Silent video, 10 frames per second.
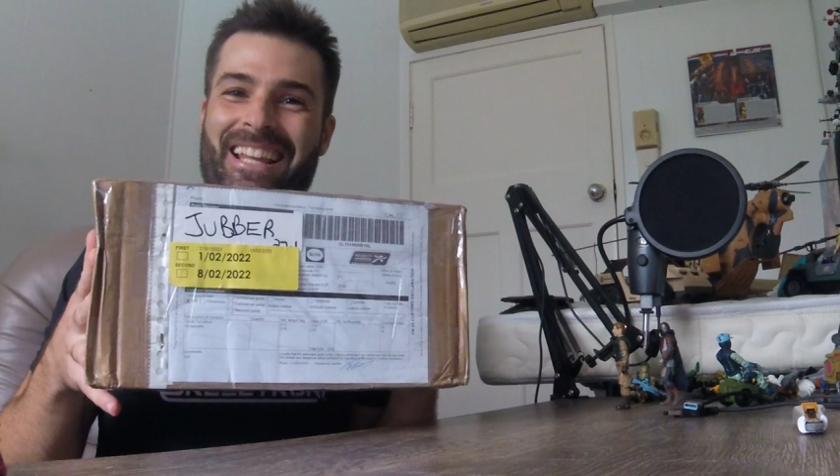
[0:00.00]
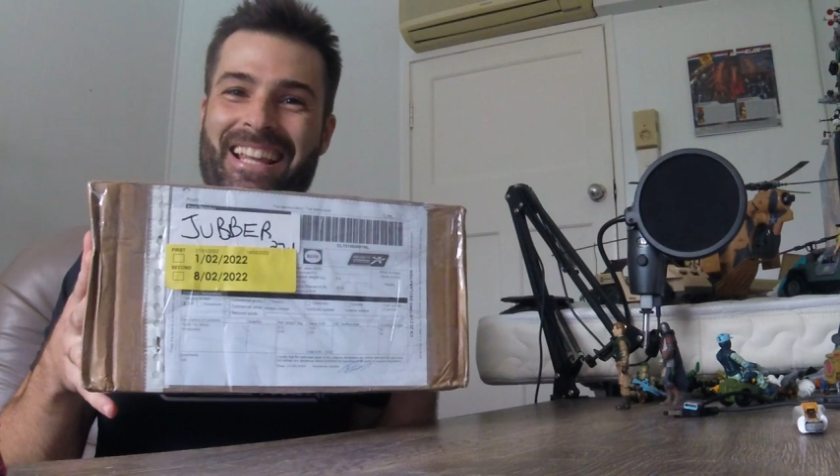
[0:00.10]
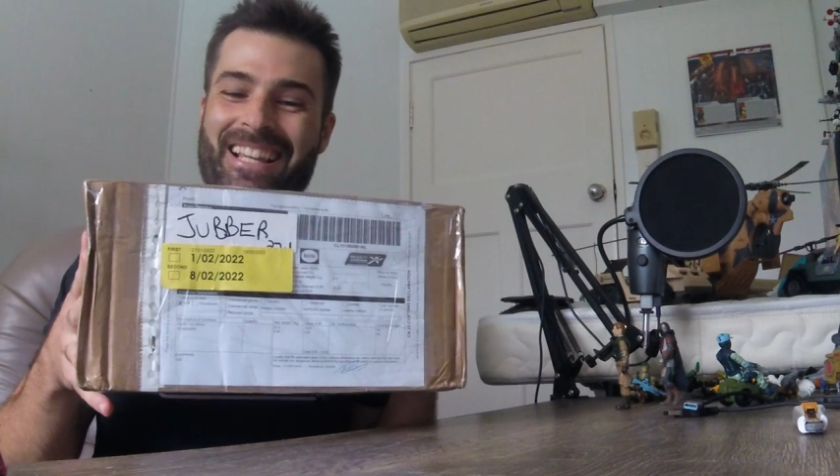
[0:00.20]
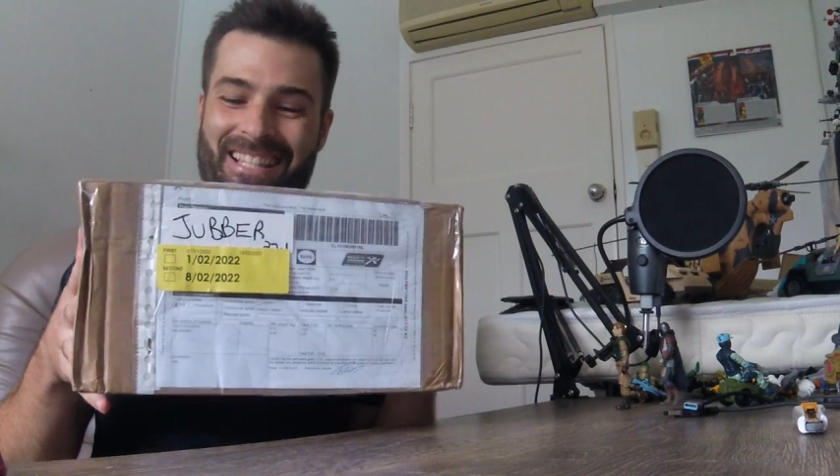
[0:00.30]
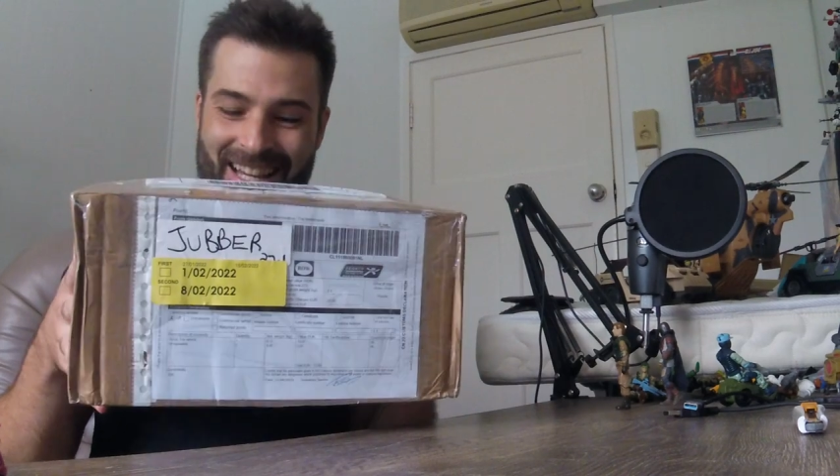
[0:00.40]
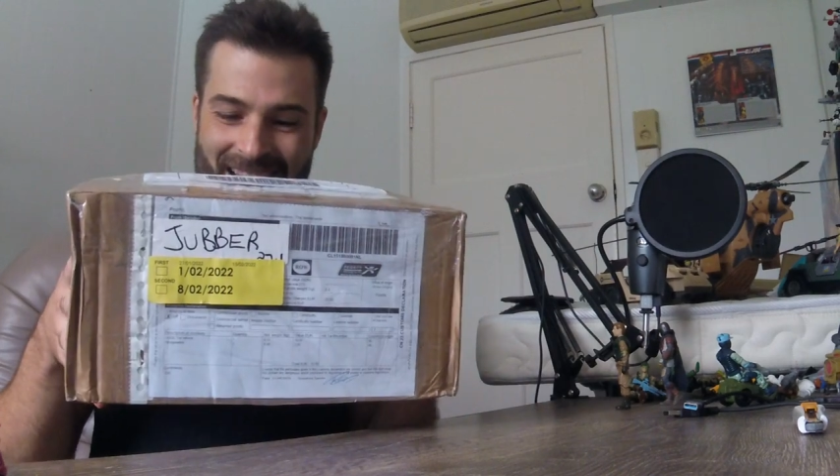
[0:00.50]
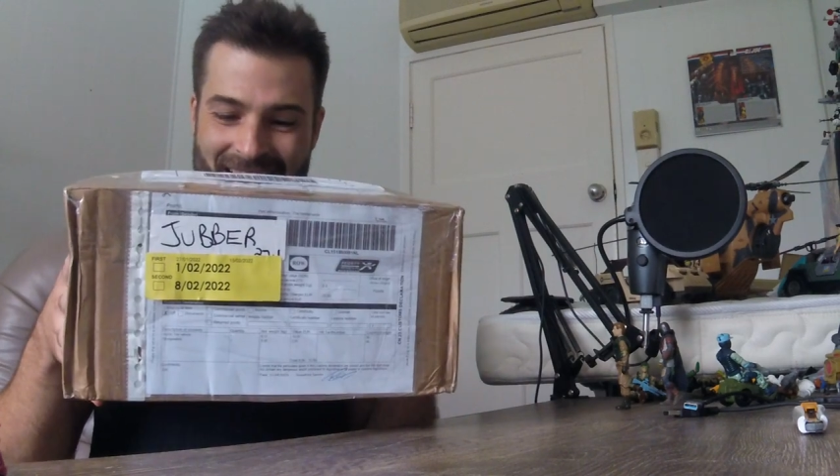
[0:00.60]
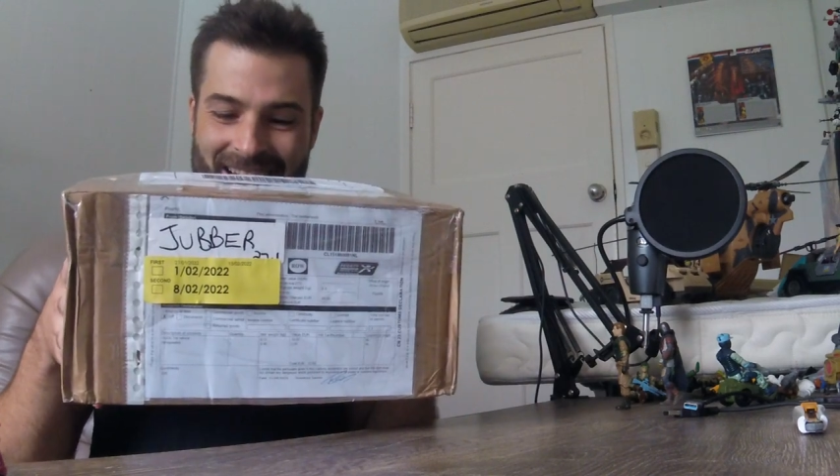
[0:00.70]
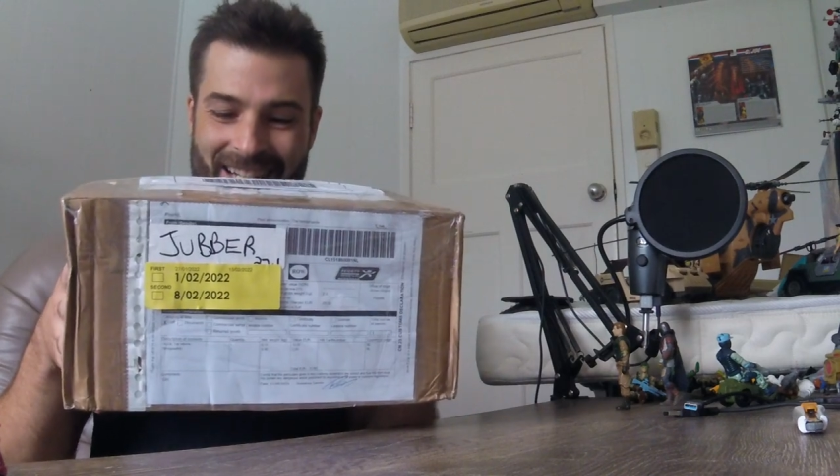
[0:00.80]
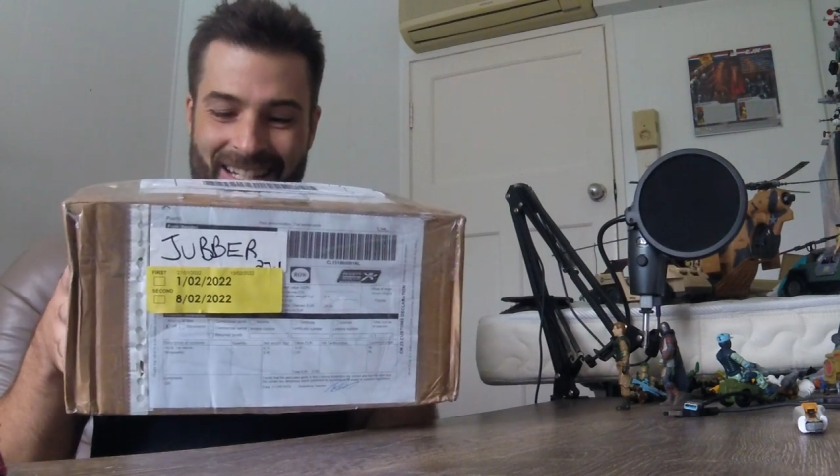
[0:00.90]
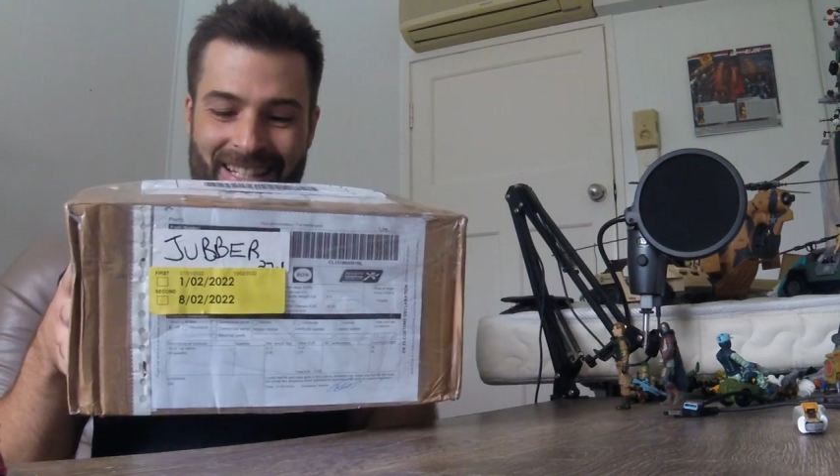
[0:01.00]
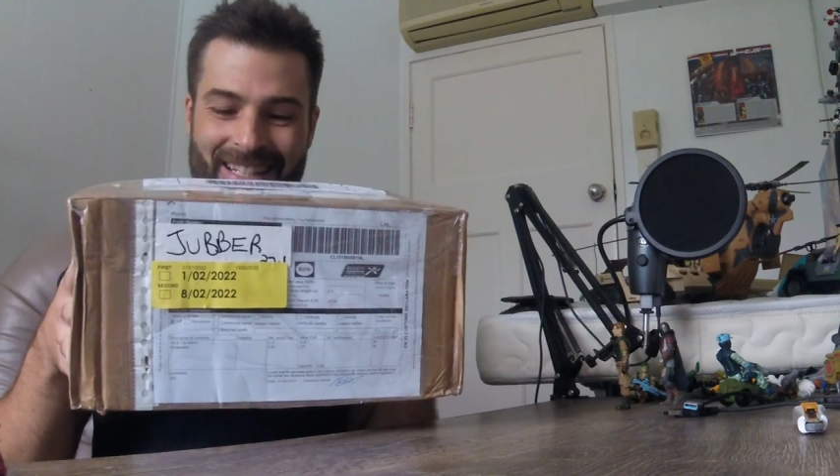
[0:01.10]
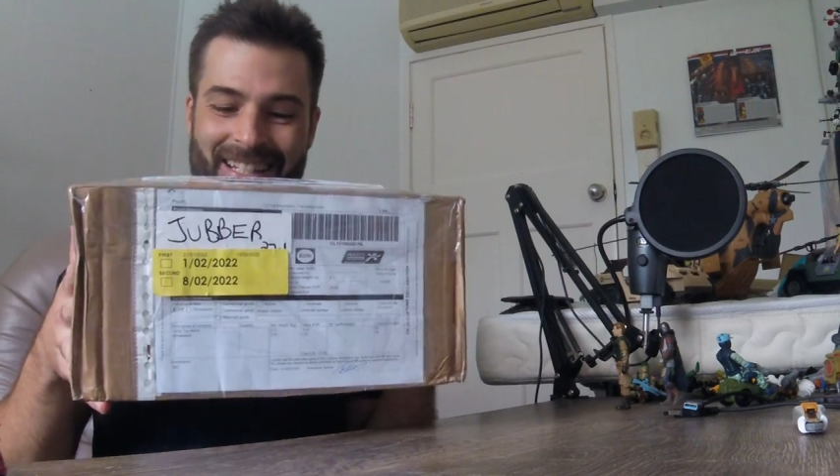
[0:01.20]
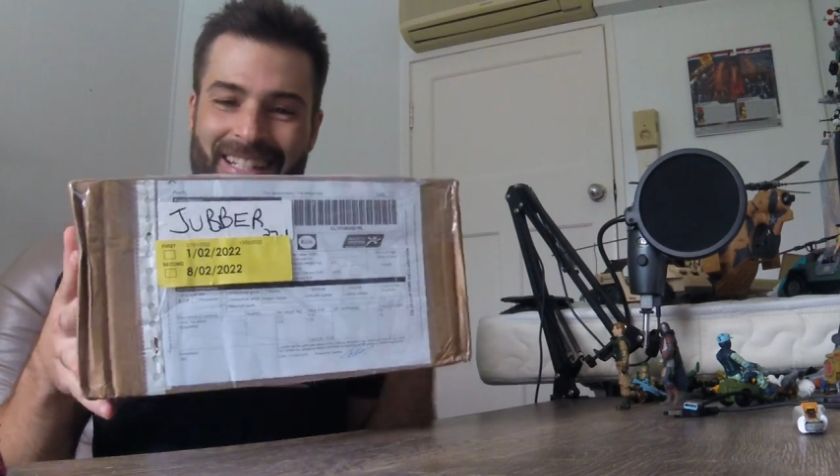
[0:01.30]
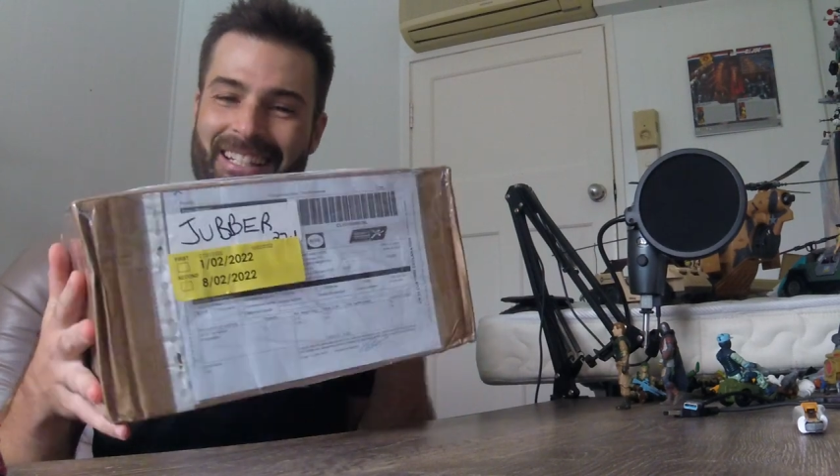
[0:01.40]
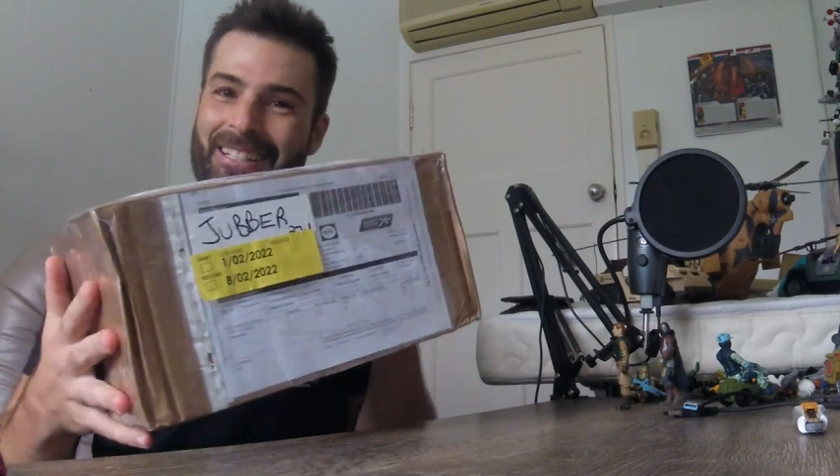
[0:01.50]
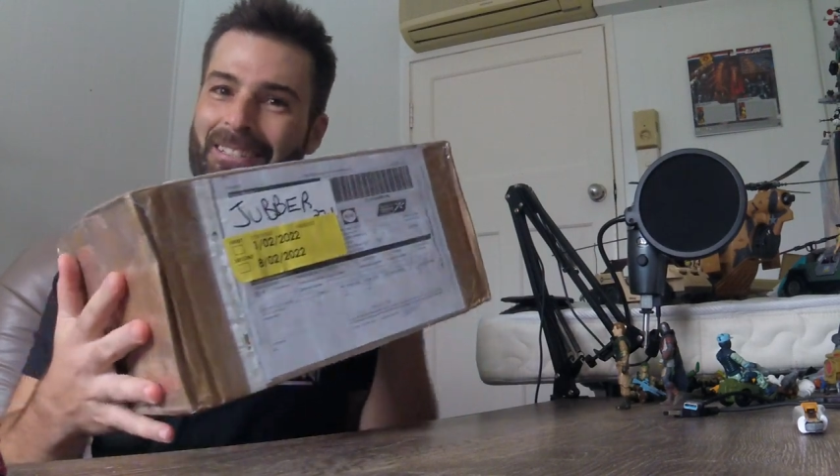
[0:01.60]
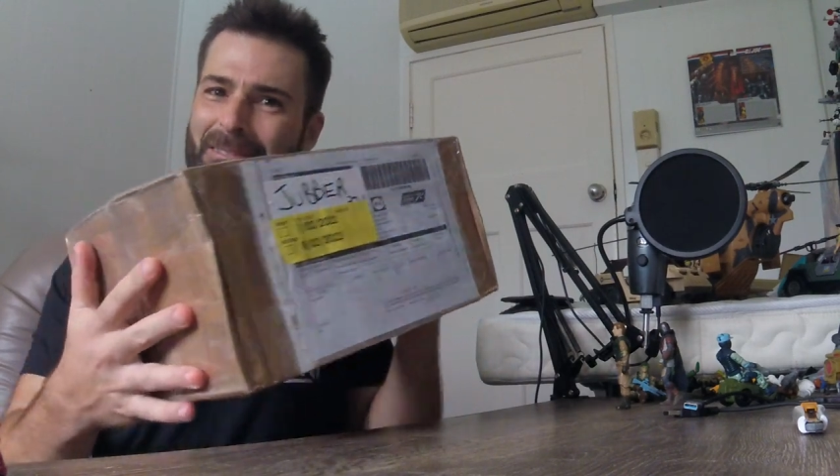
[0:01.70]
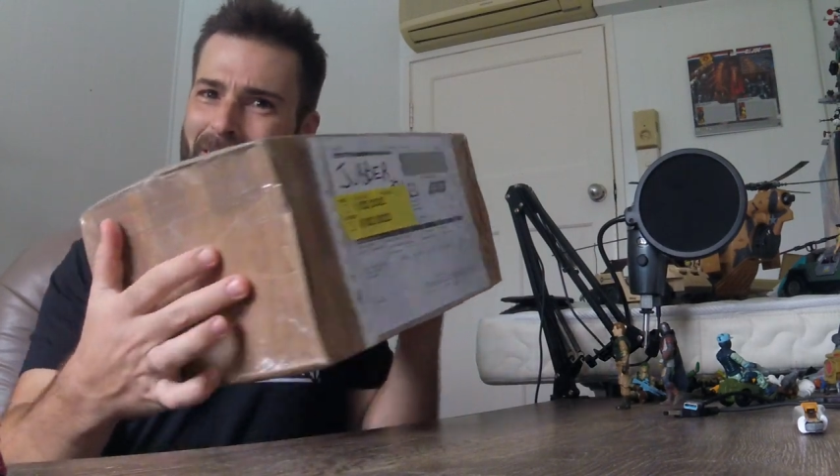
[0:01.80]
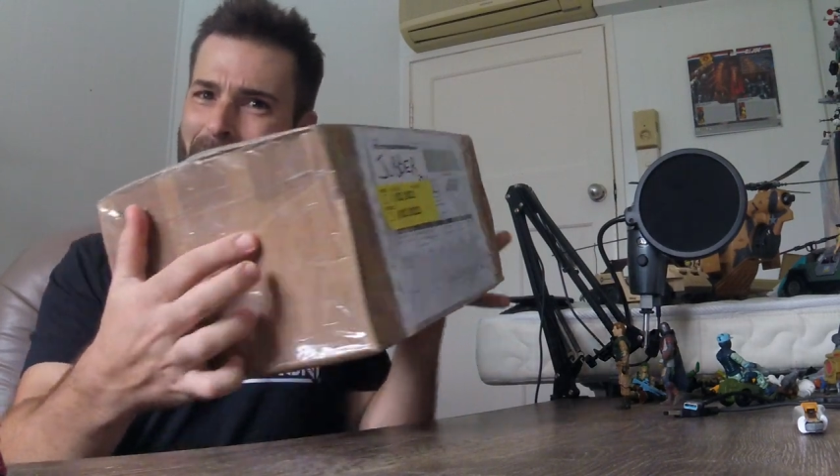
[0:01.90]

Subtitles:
is a little